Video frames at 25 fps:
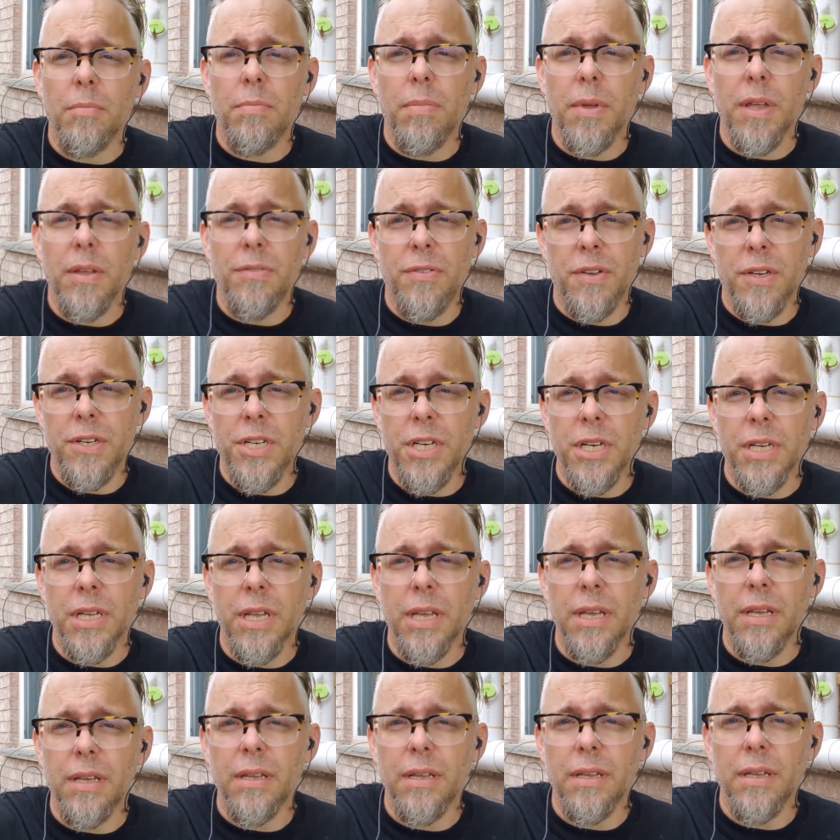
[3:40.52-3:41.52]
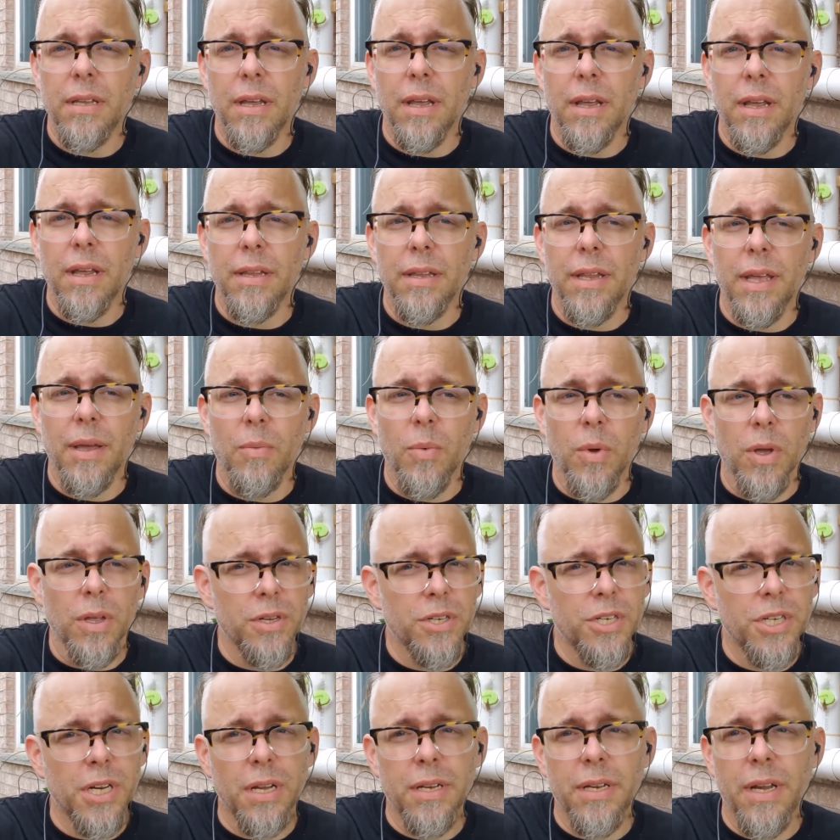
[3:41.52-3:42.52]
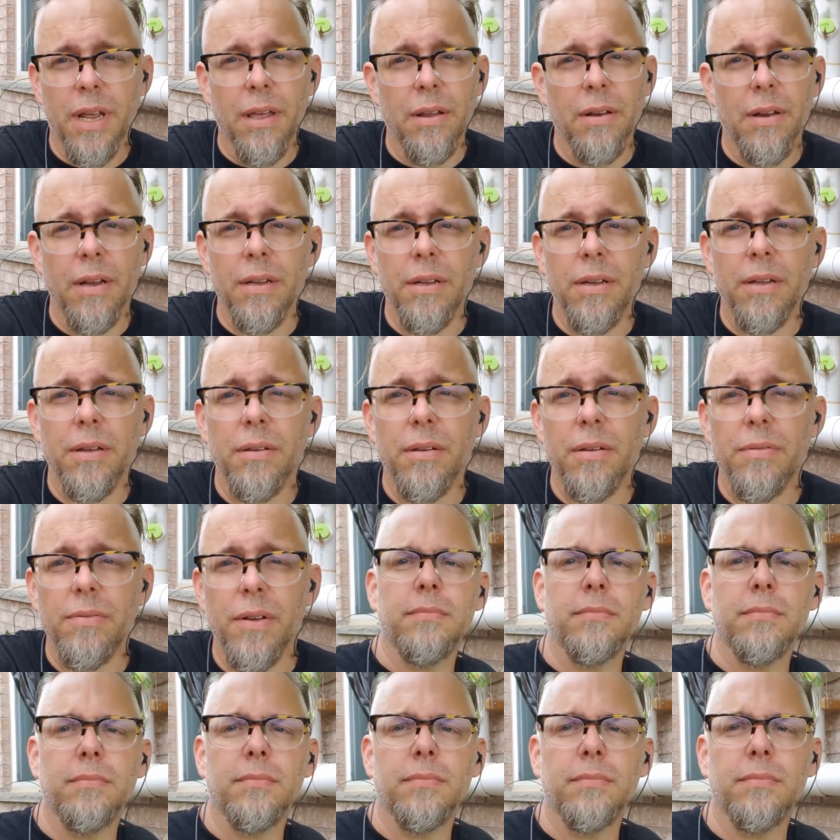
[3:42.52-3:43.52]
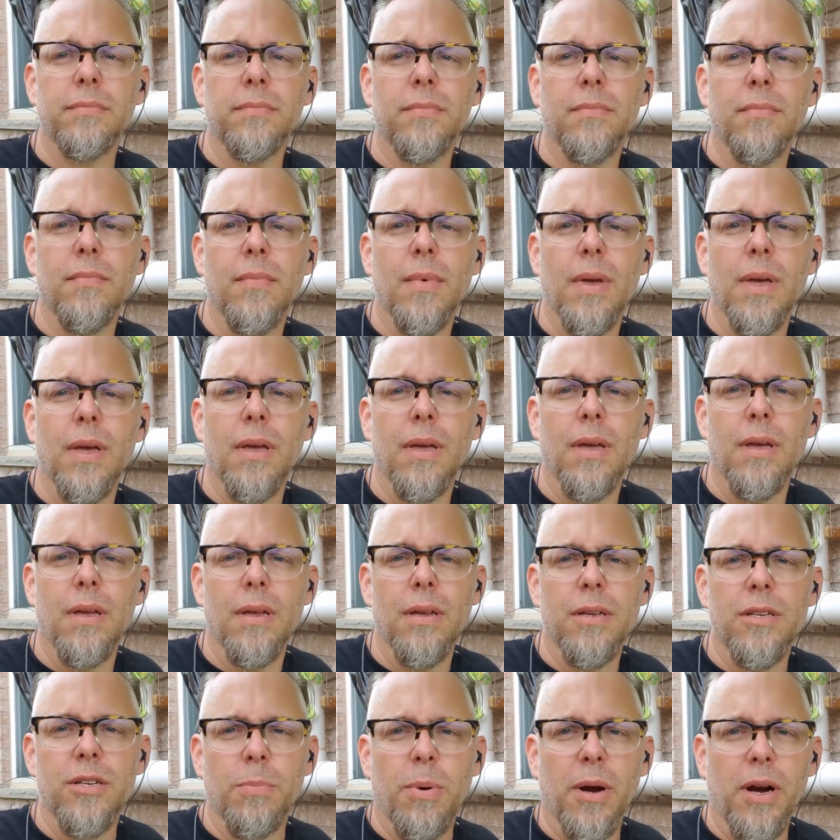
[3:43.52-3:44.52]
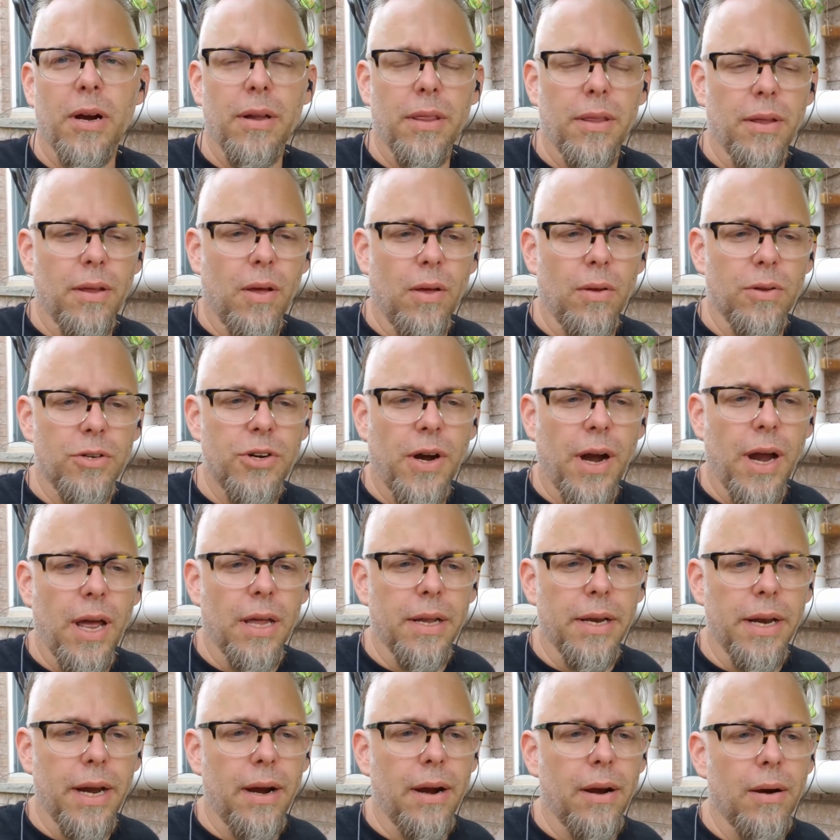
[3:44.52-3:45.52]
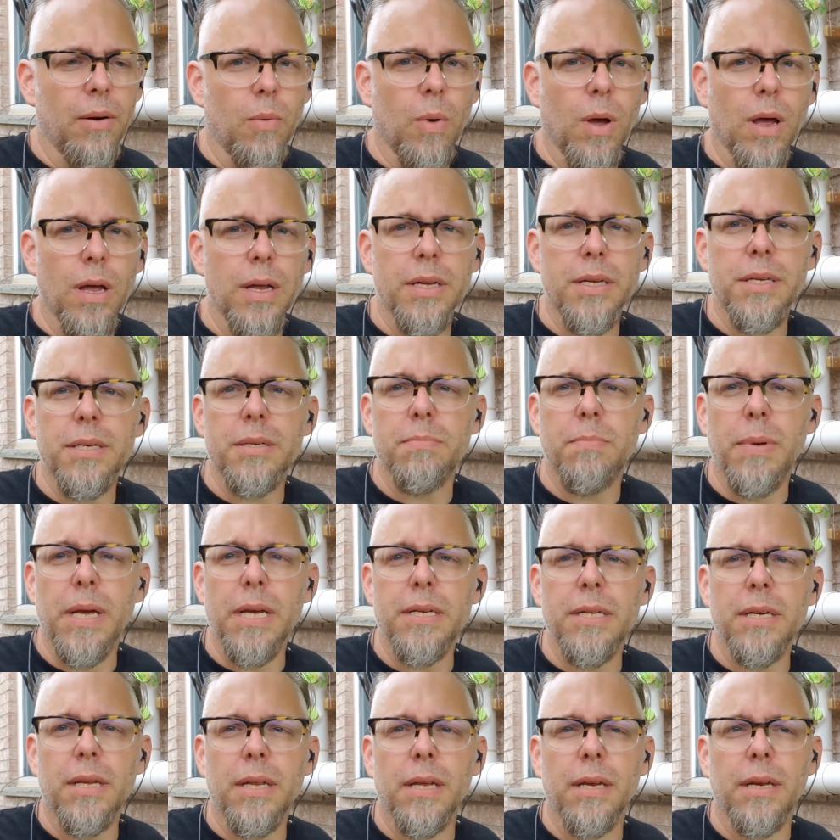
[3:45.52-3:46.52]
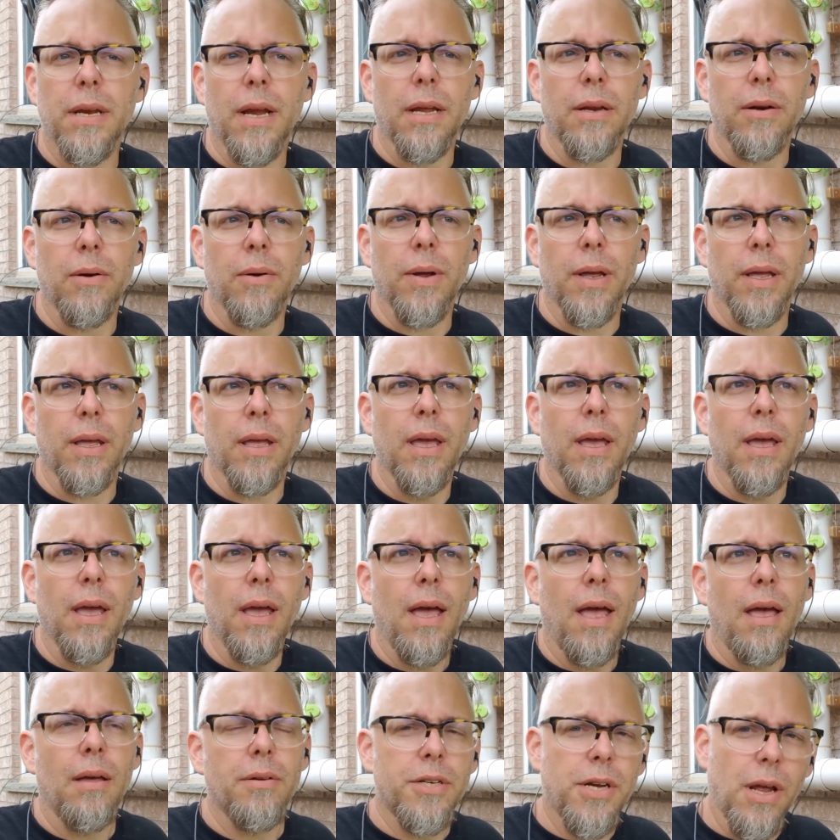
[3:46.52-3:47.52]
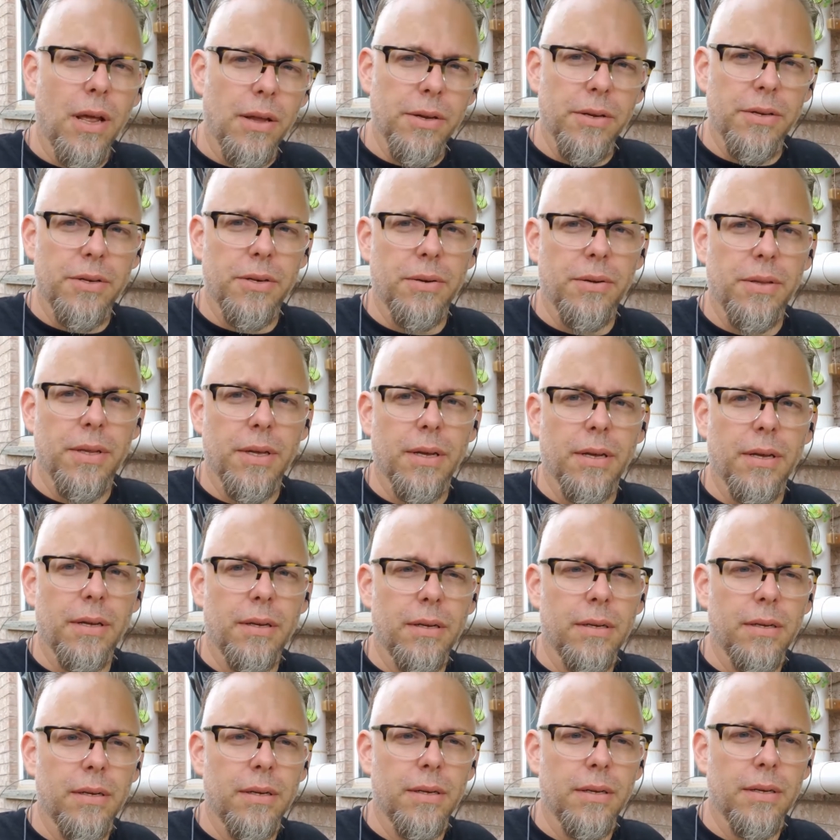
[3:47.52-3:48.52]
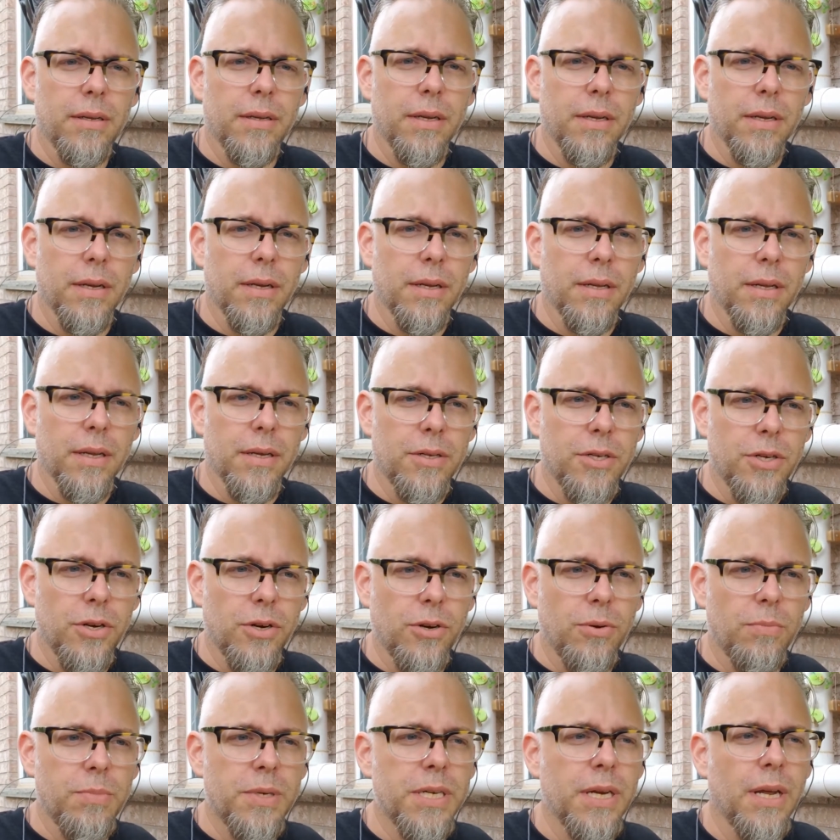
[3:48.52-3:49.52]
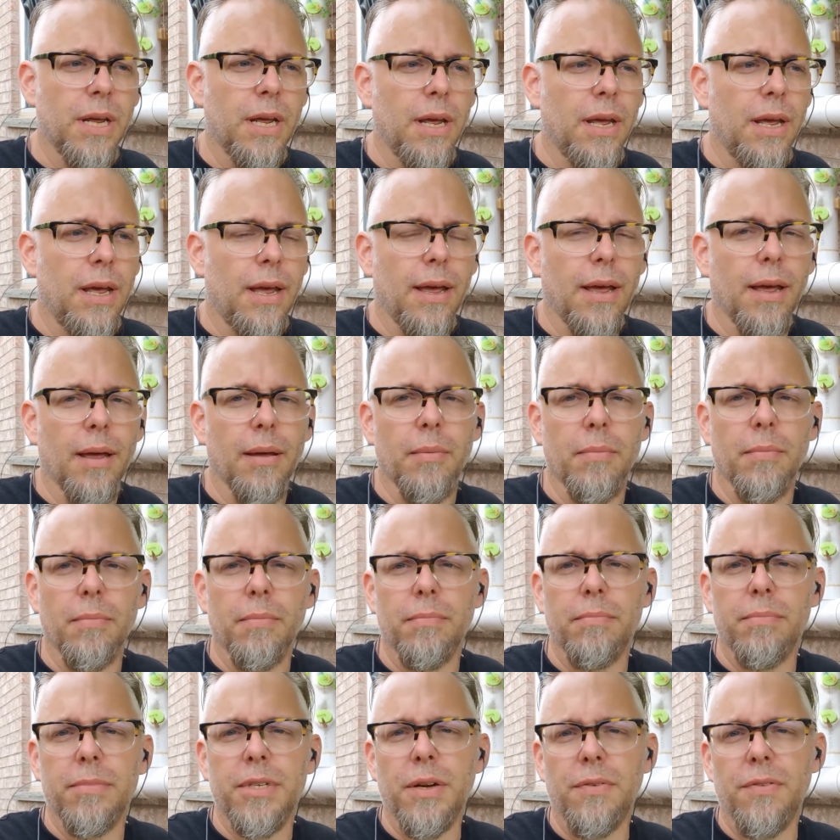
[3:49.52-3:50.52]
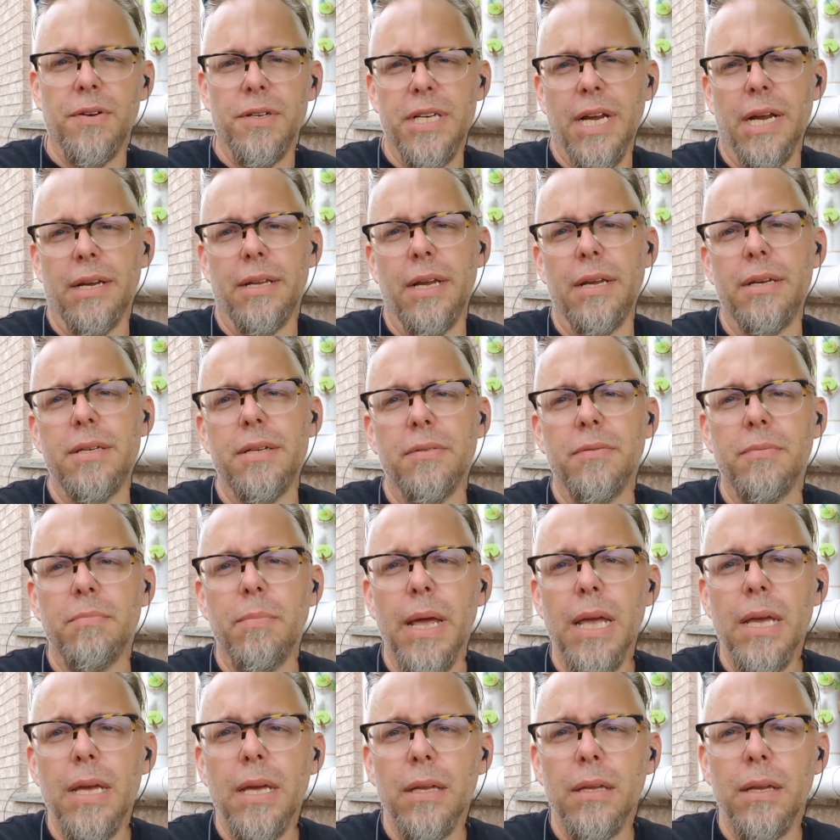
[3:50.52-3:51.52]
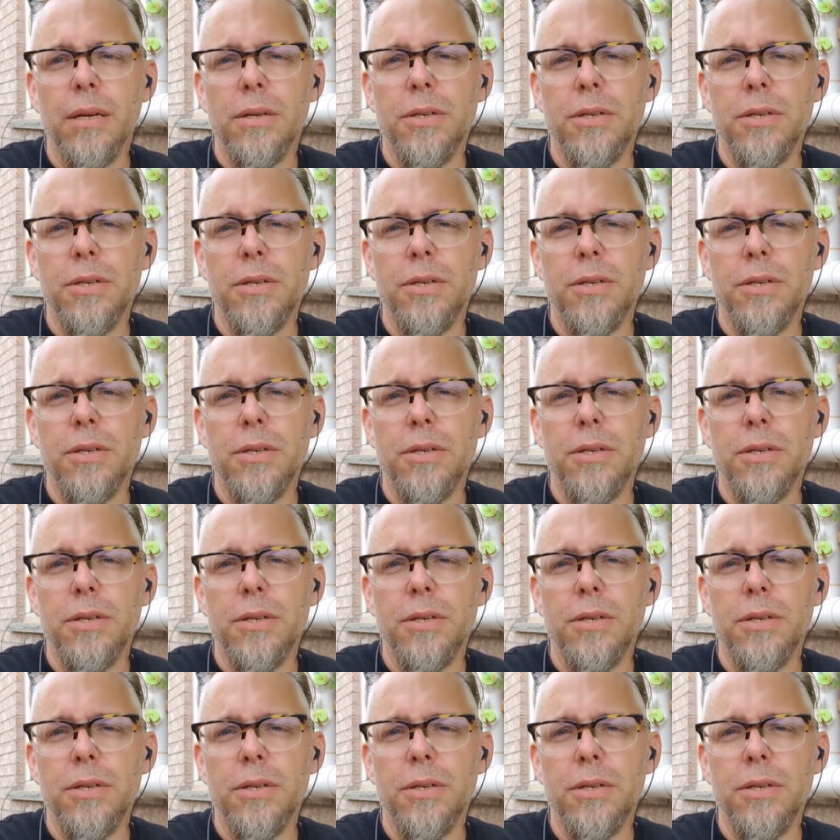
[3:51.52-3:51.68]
efficiently. They will shut down on you. So part of the whole trial and error was basically not knowing how tall to do the tubes, different techniques of making the